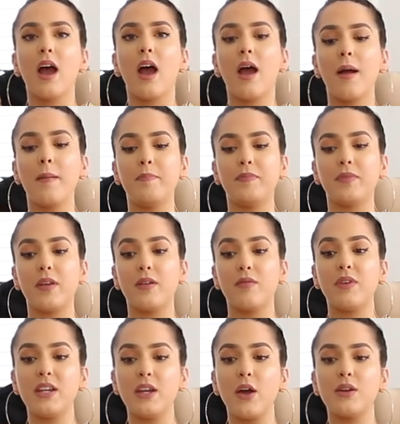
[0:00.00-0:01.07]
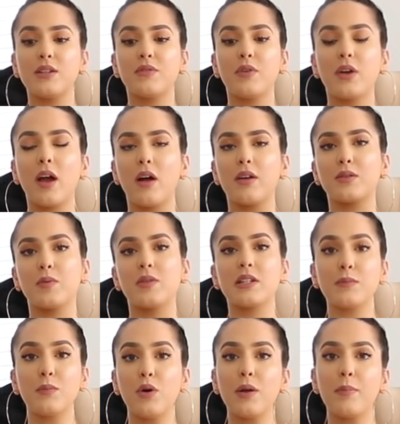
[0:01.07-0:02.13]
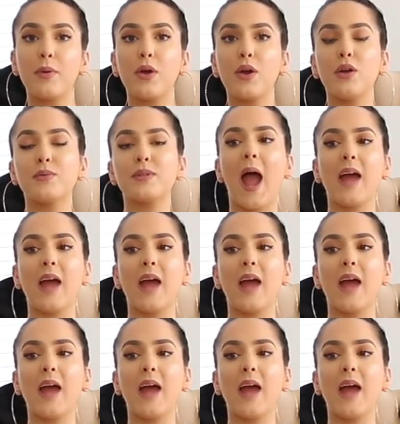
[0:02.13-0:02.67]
videos for girls with smaller boobs.